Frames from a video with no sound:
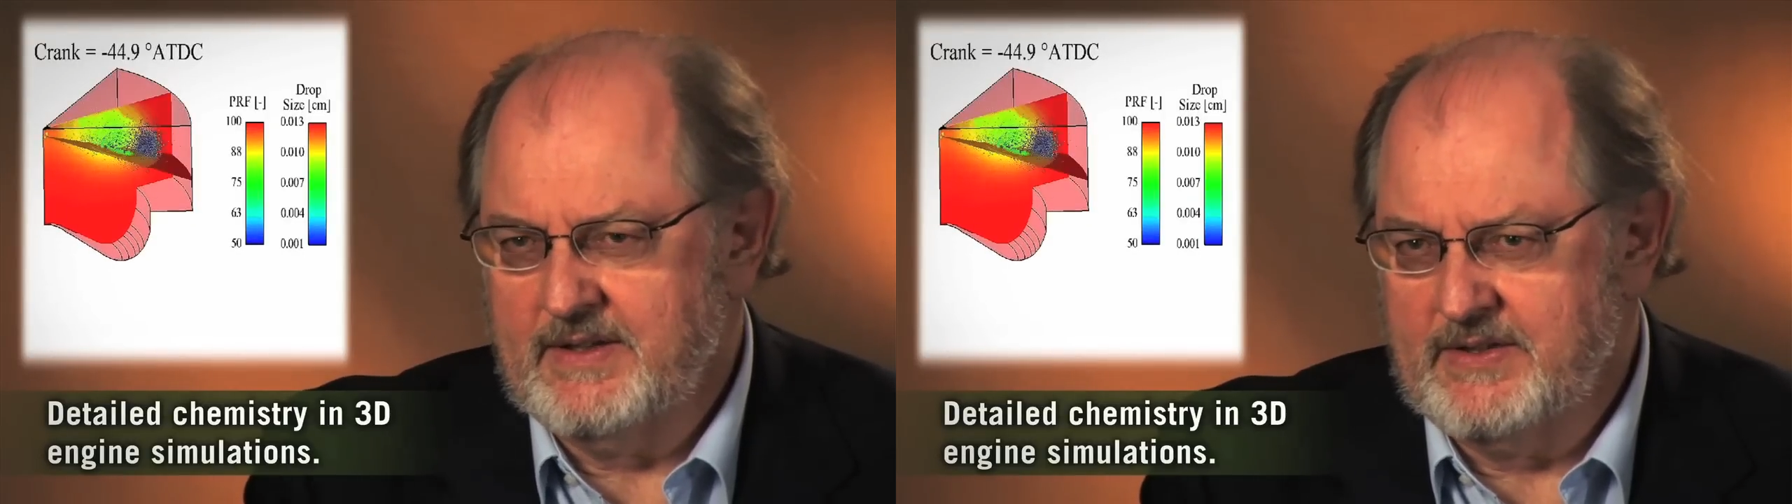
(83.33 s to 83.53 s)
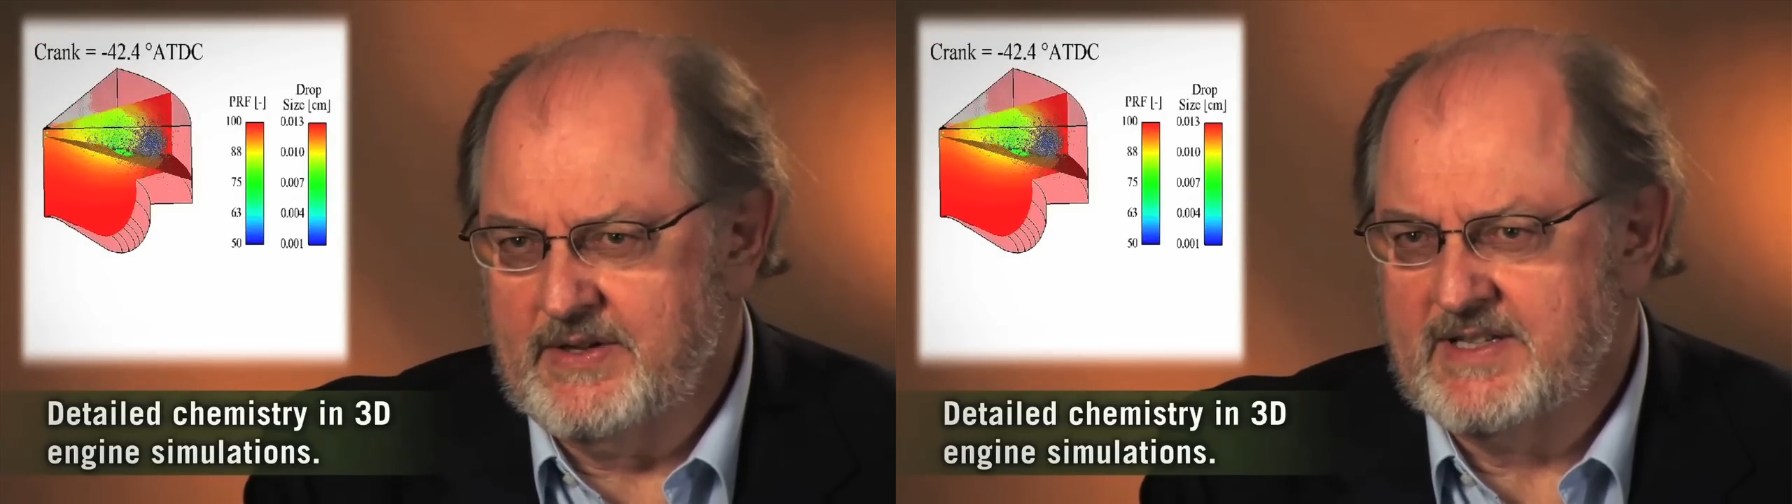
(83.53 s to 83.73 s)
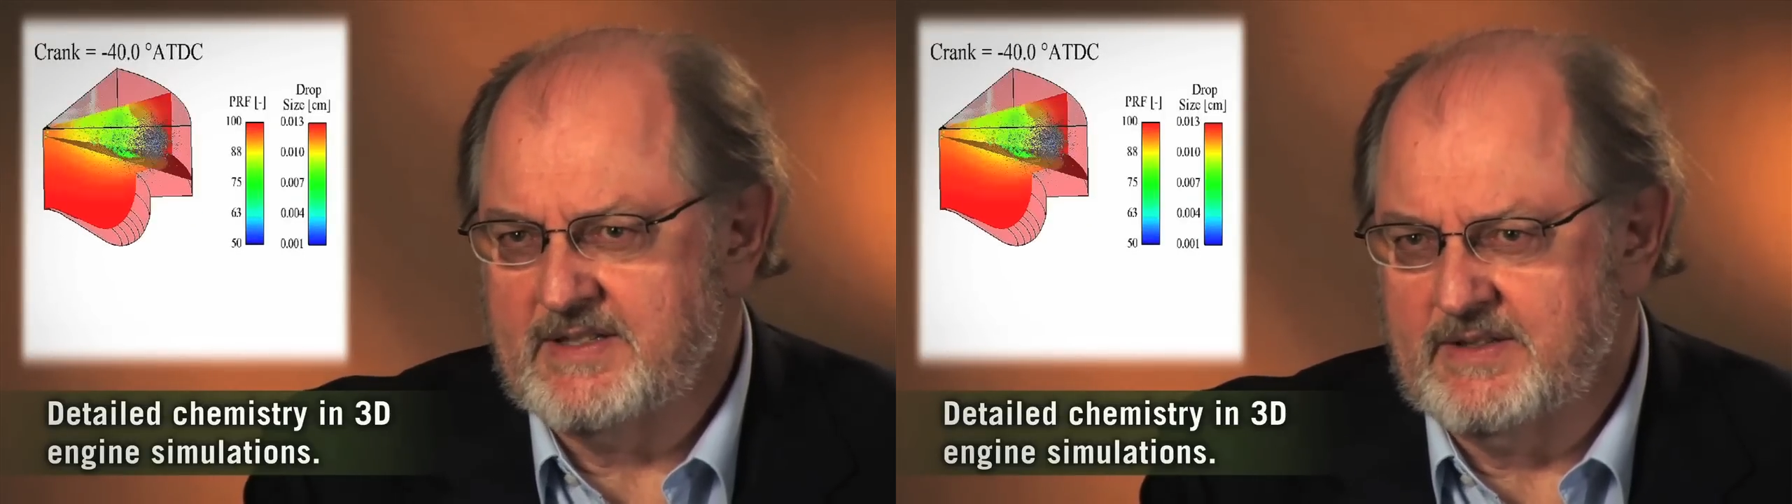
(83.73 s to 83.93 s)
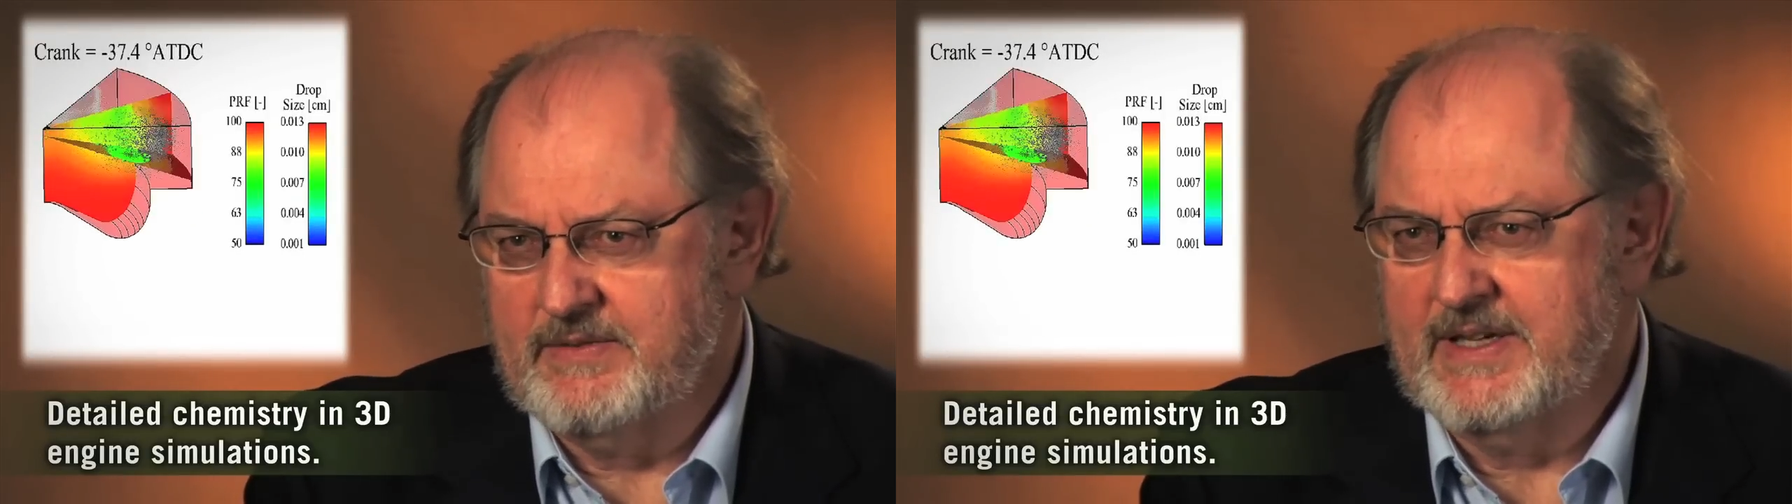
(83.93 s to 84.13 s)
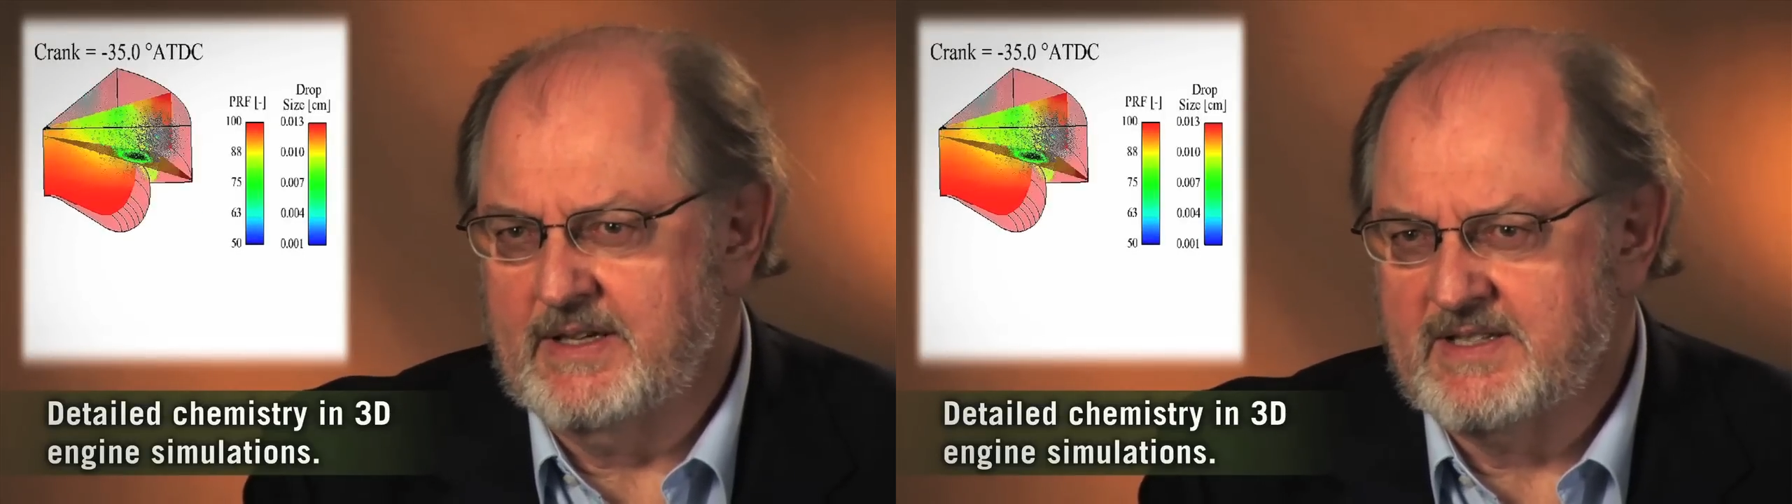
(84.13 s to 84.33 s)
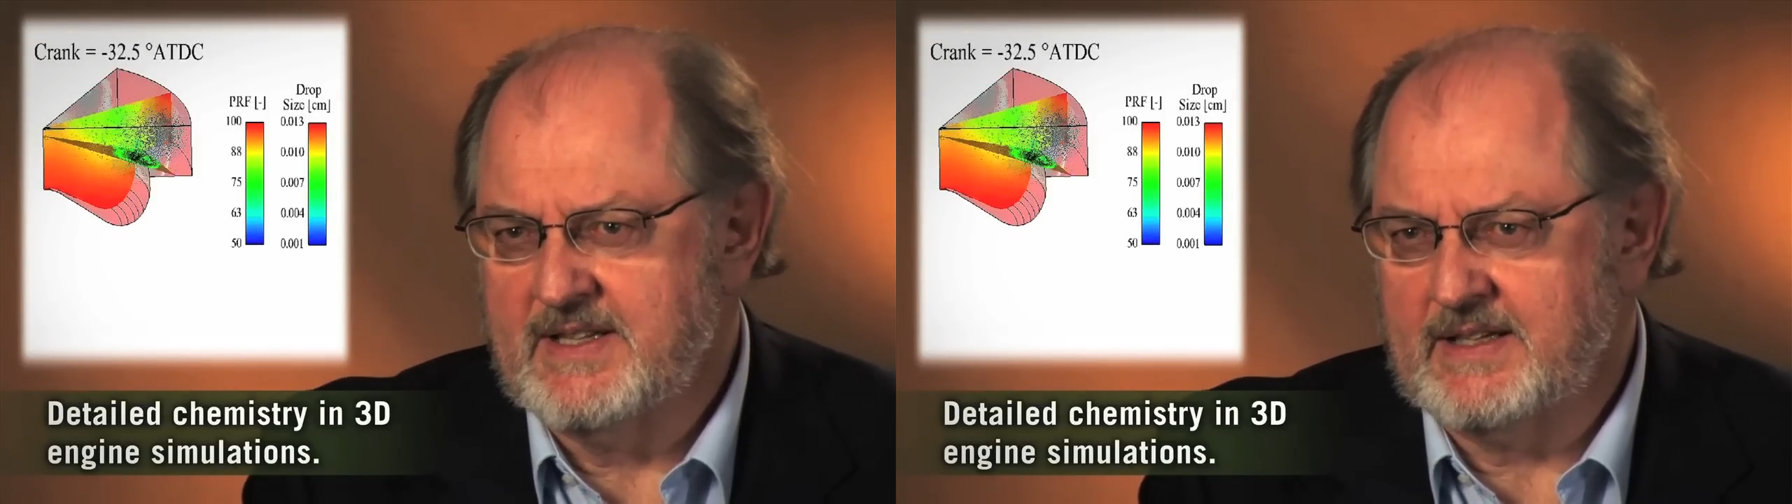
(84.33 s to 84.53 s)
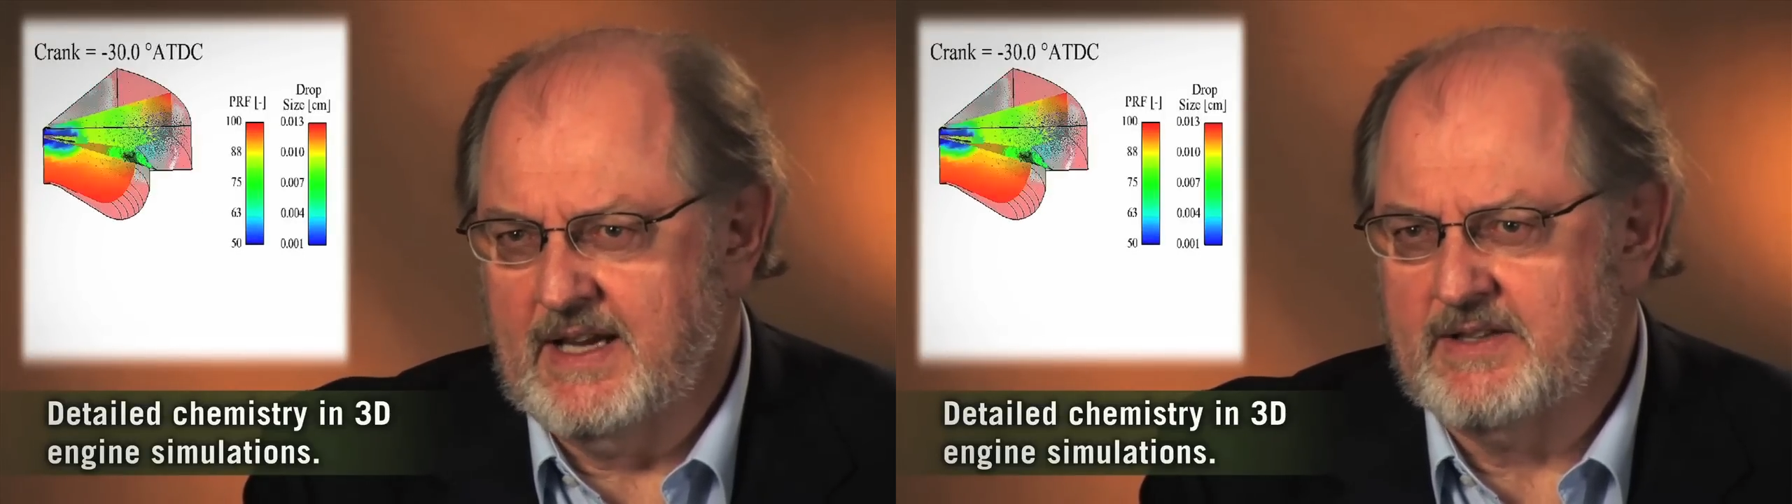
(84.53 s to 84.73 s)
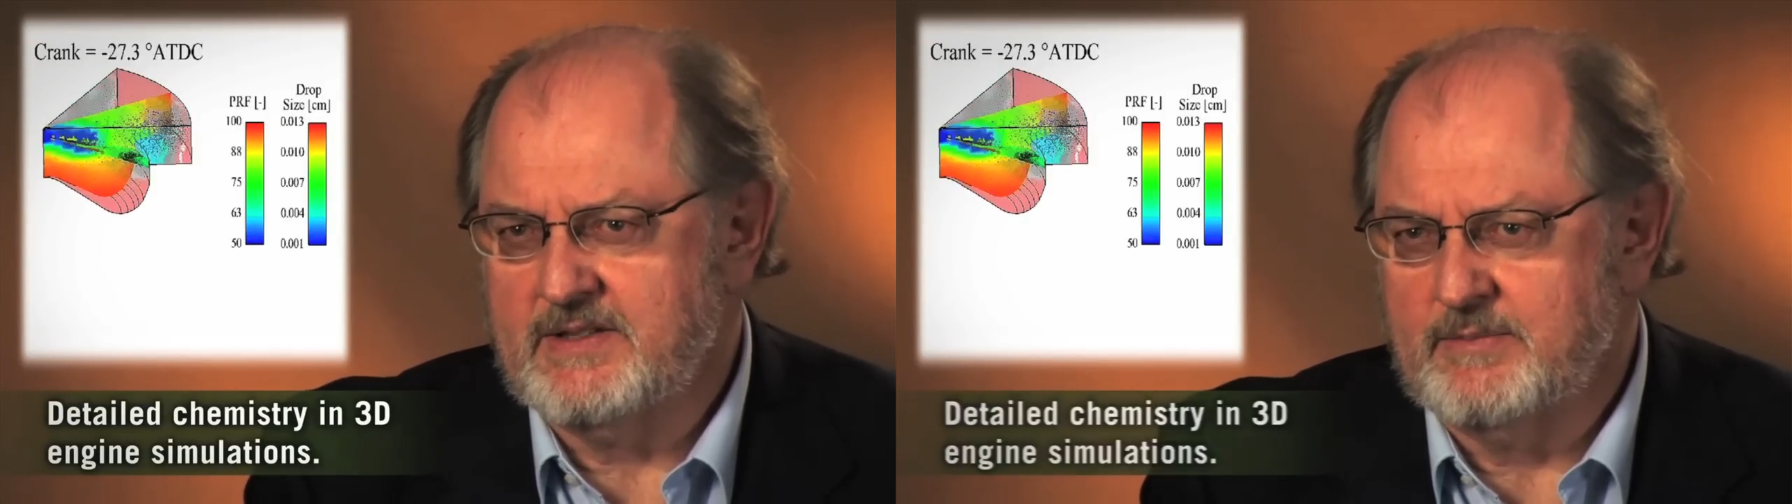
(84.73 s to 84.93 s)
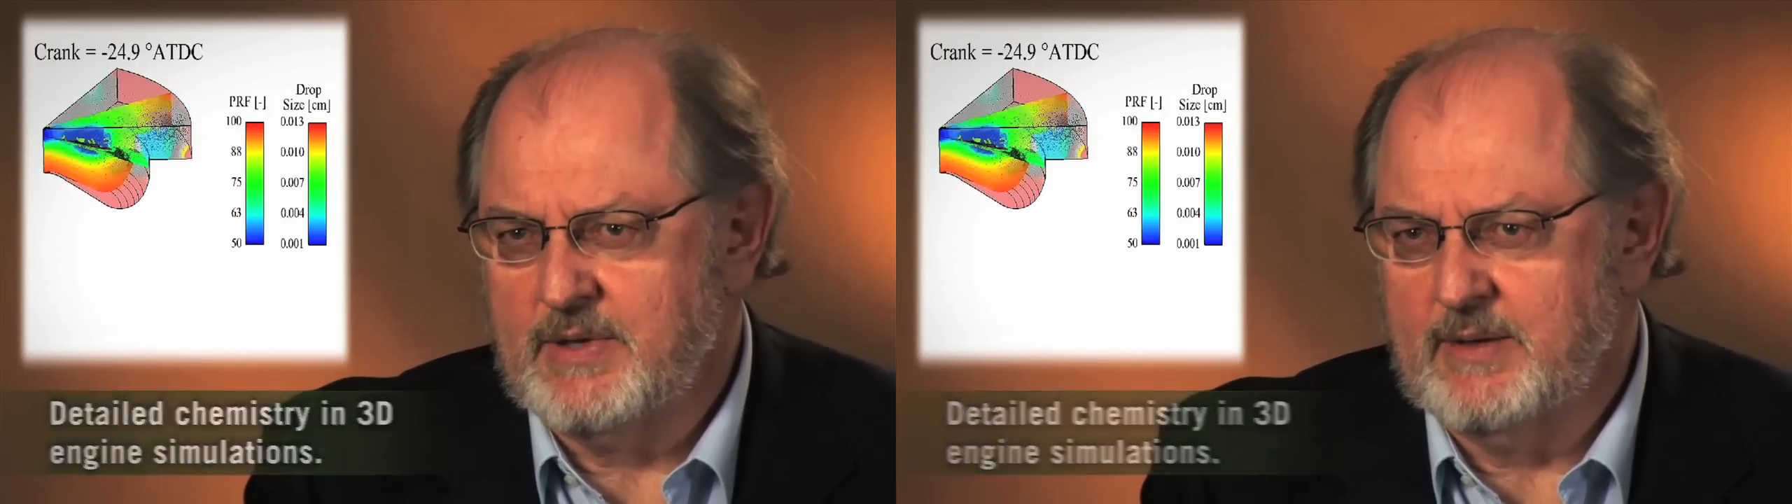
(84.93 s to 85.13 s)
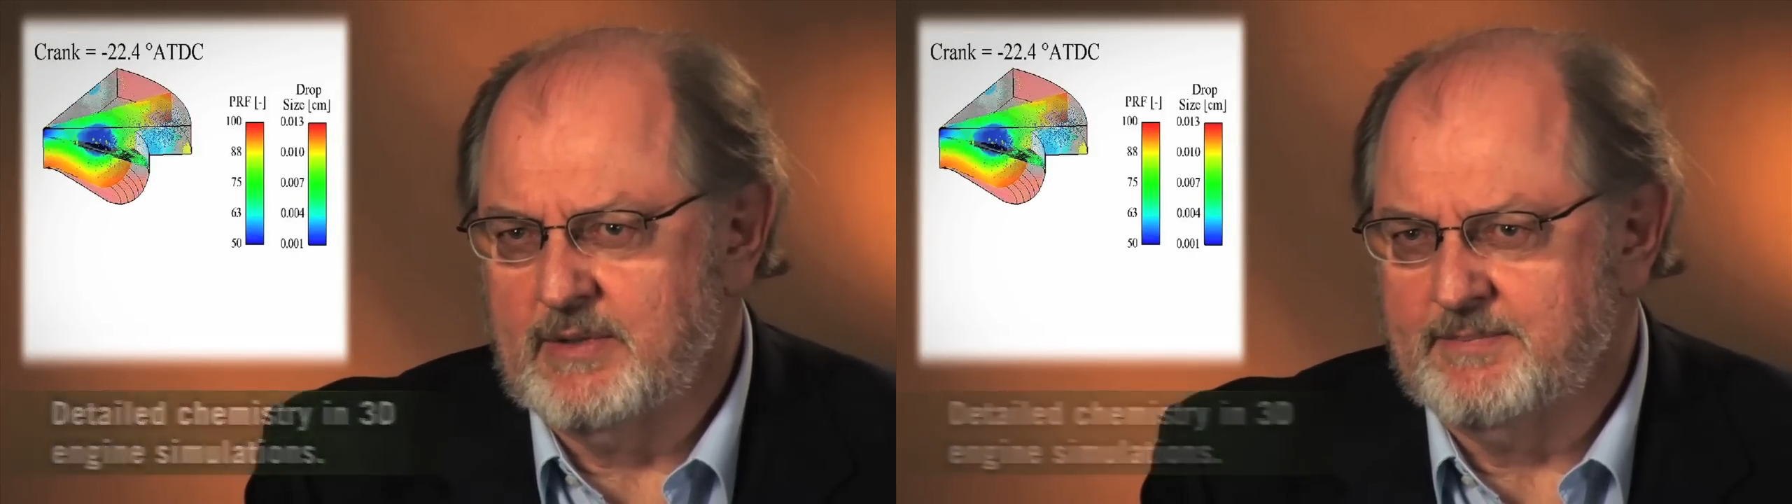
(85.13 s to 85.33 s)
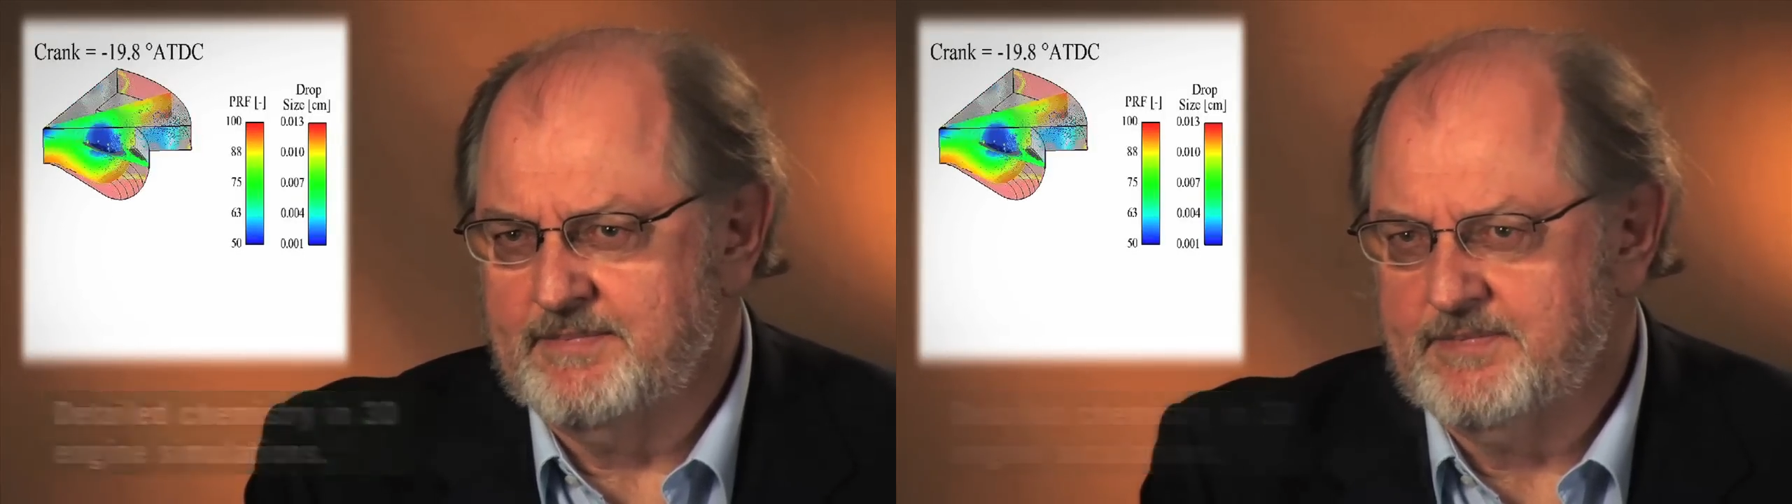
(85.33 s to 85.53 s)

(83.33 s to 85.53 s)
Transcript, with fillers: address the realistic engine problem.